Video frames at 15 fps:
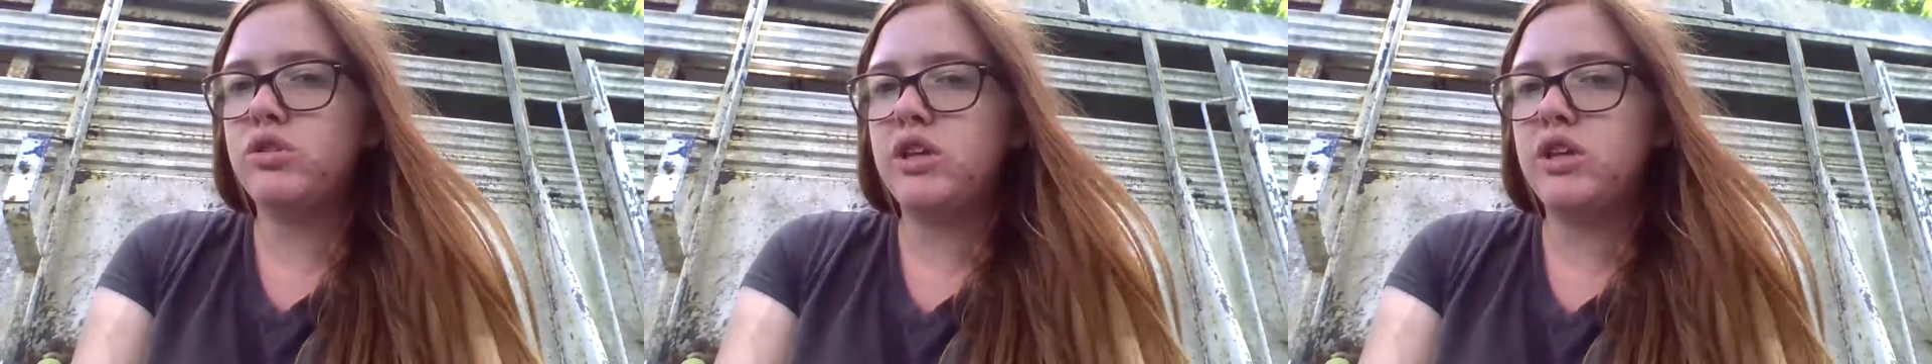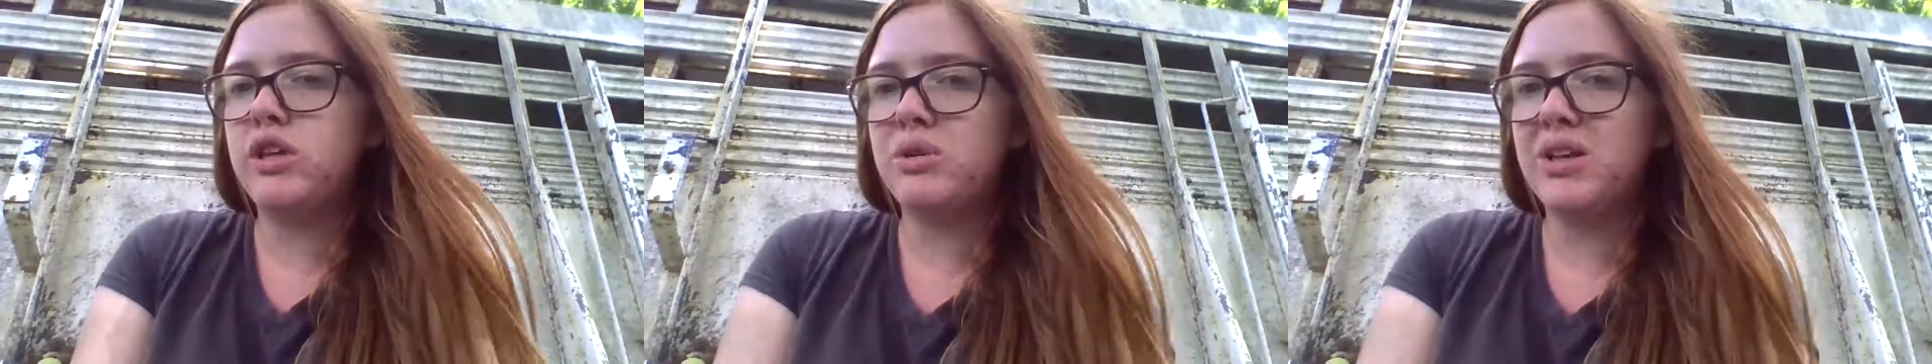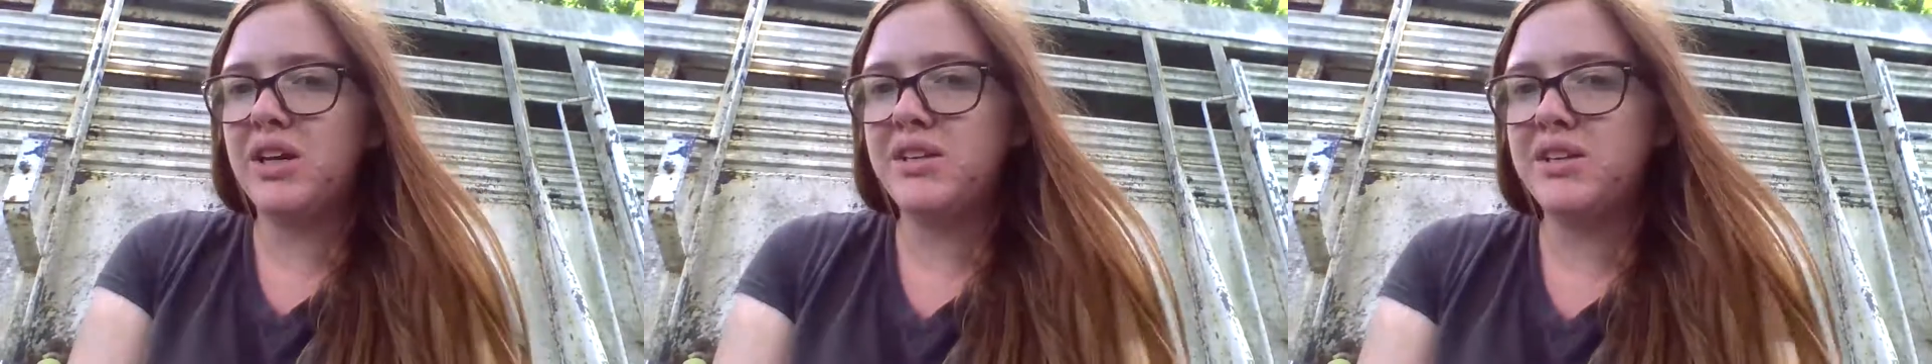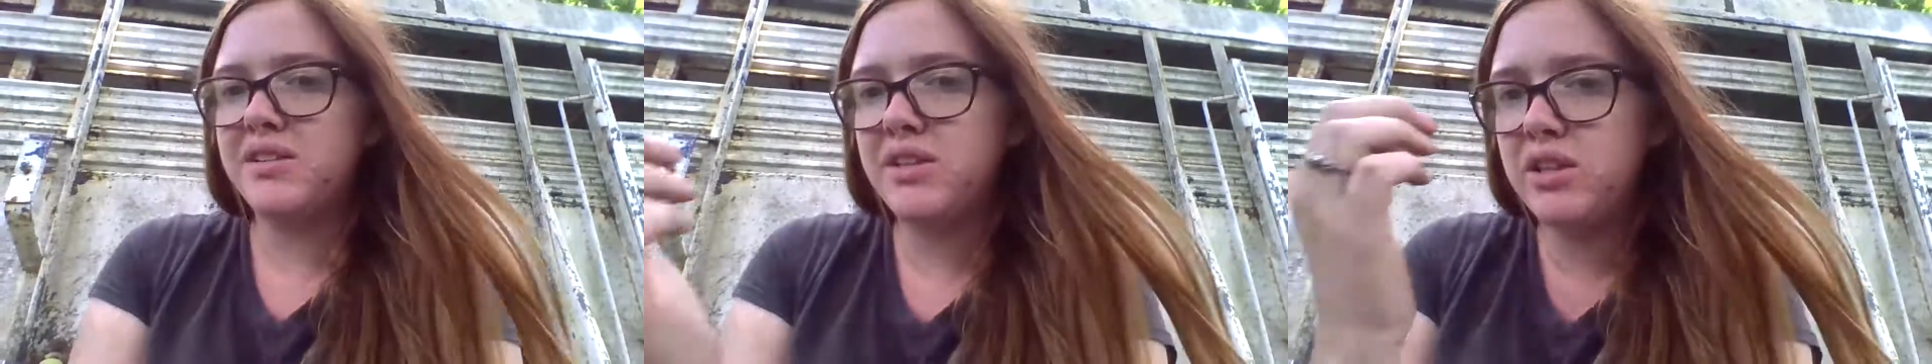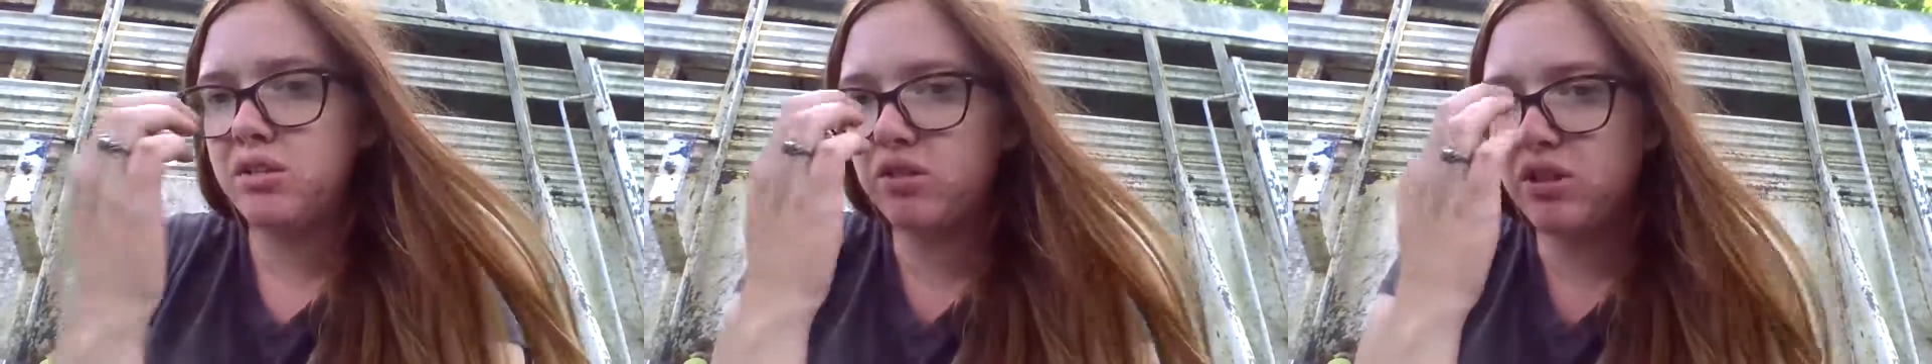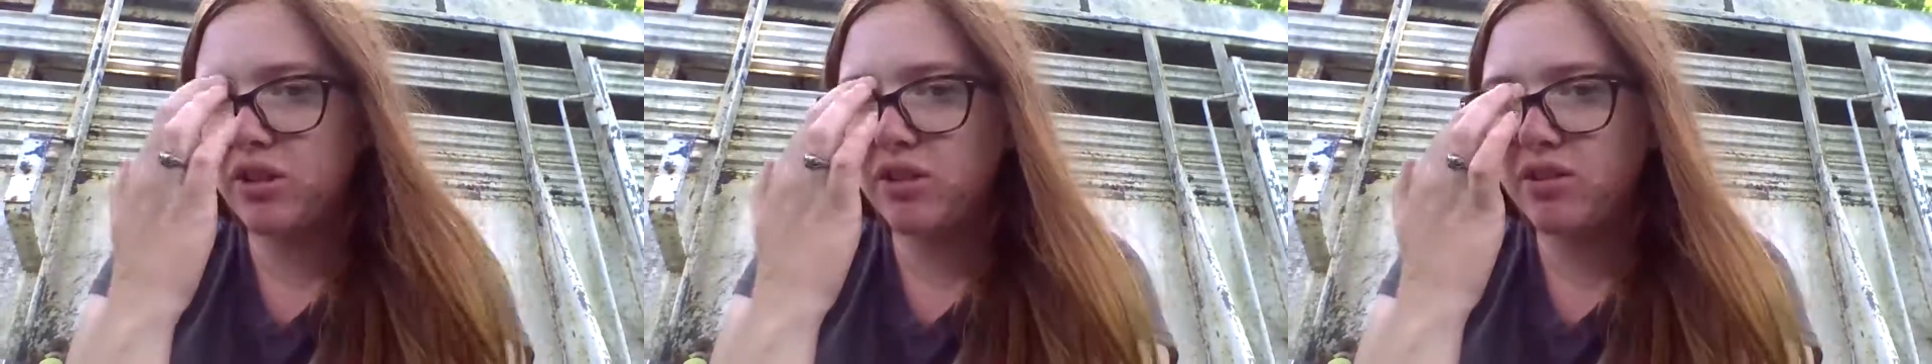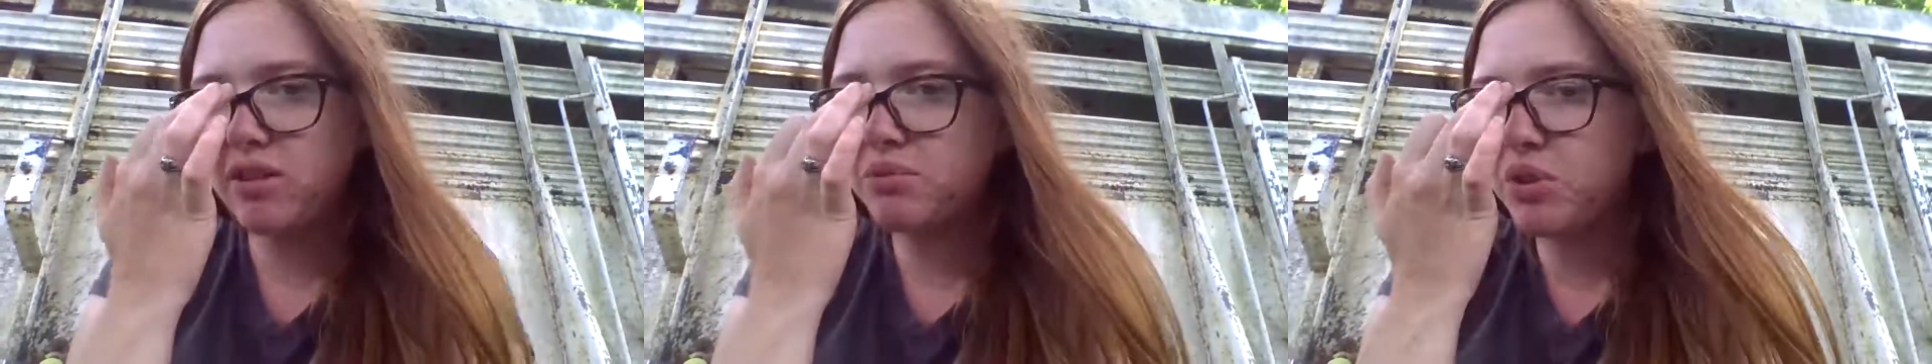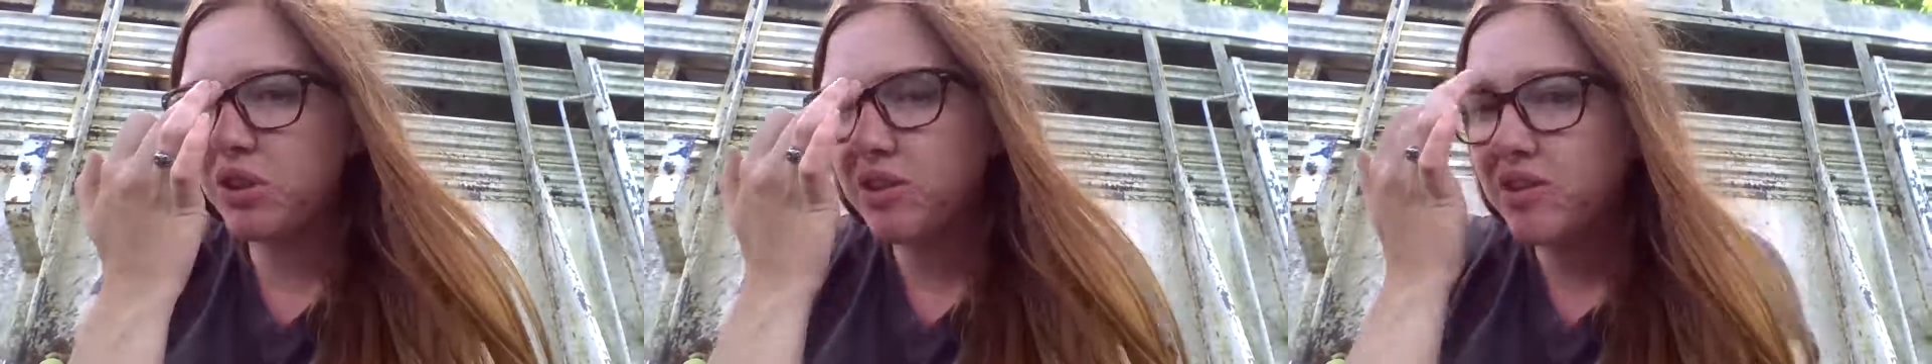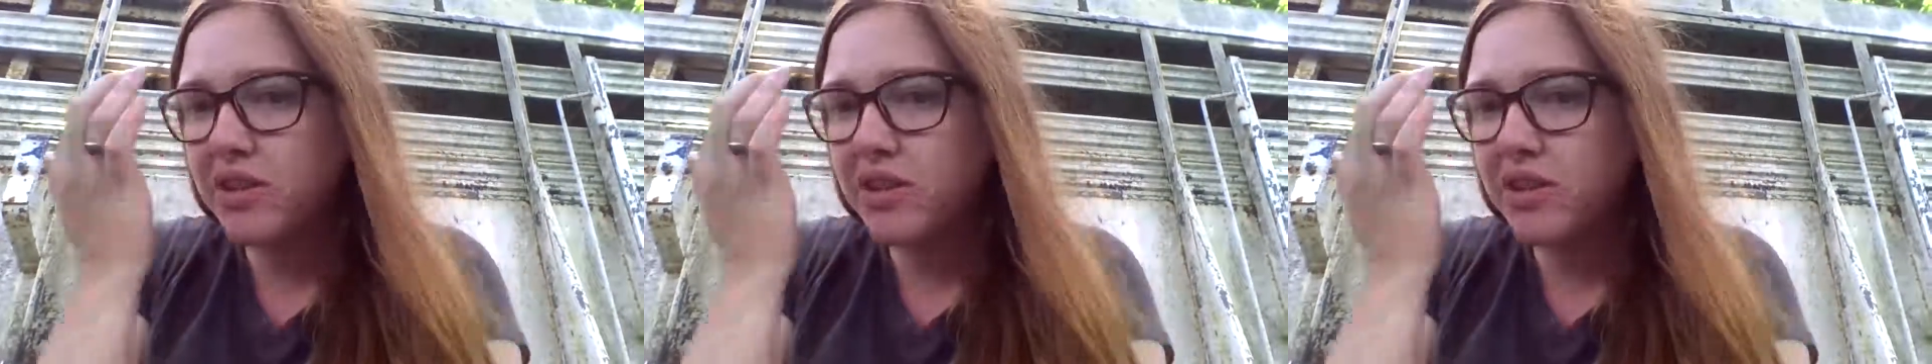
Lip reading: that you would like to see or any subjects